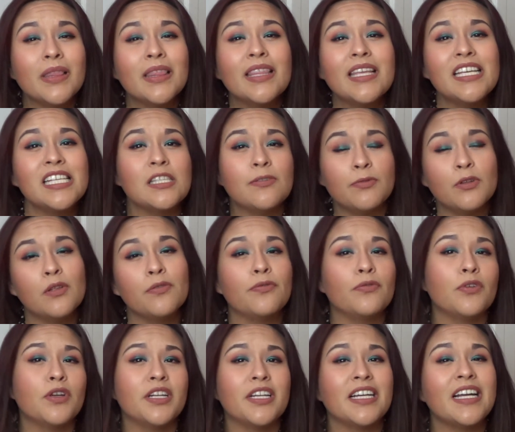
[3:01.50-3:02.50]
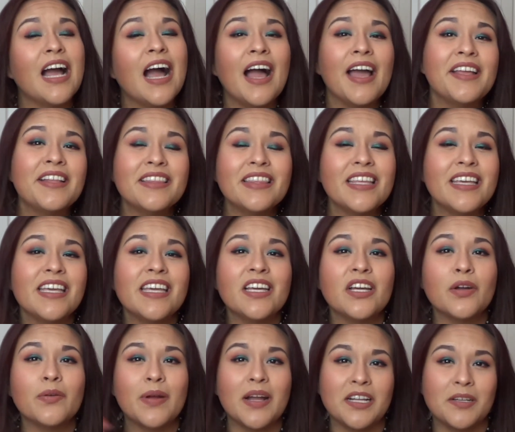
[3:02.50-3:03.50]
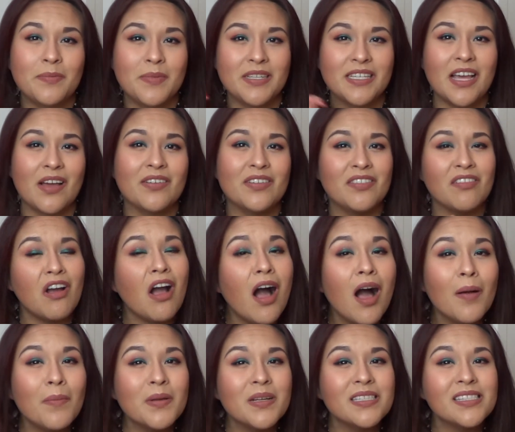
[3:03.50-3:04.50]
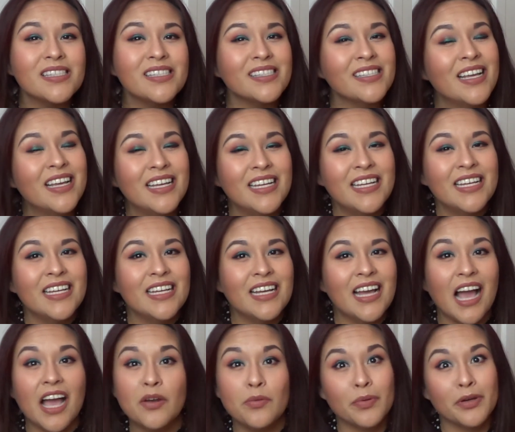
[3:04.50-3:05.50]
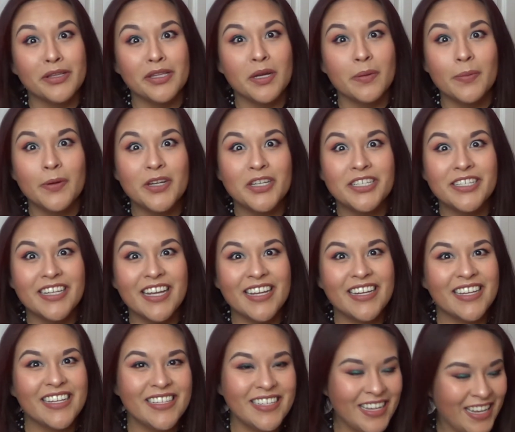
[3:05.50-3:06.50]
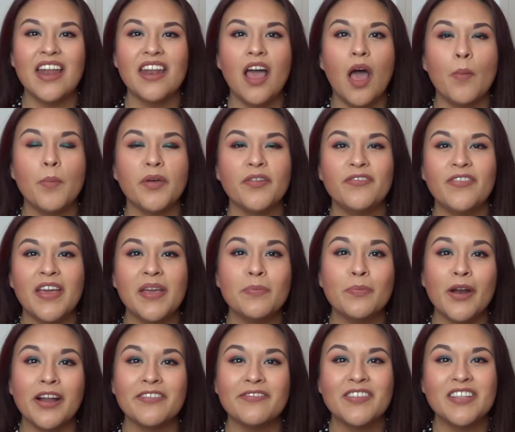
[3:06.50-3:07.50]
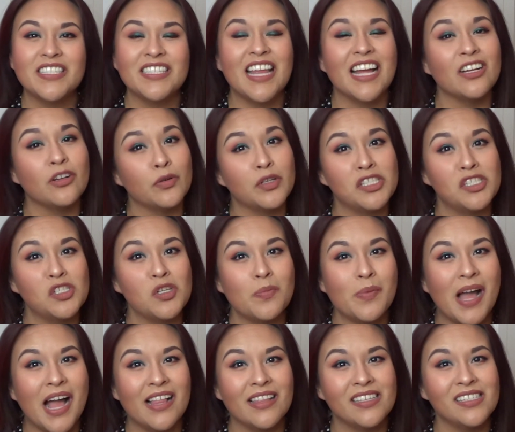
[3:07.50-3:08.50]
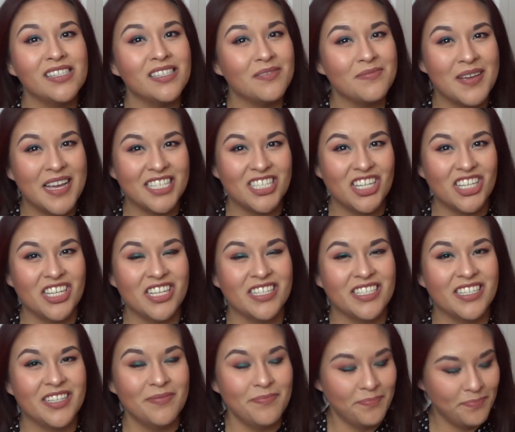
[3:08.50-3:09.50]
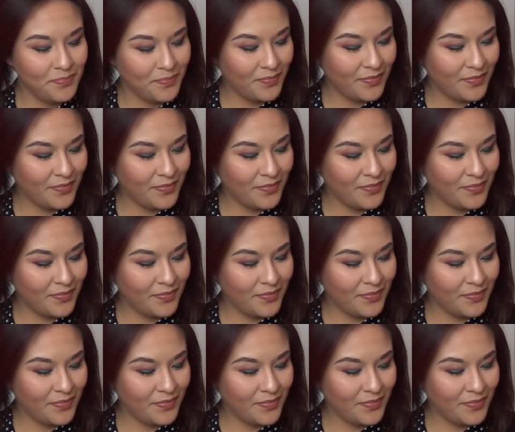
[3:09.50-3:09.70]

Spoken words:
please feel free to kindly correct me down in the comments. I'd really appreciate it. At a buffet breakfast at Crystal Palace in Magic Kingdom.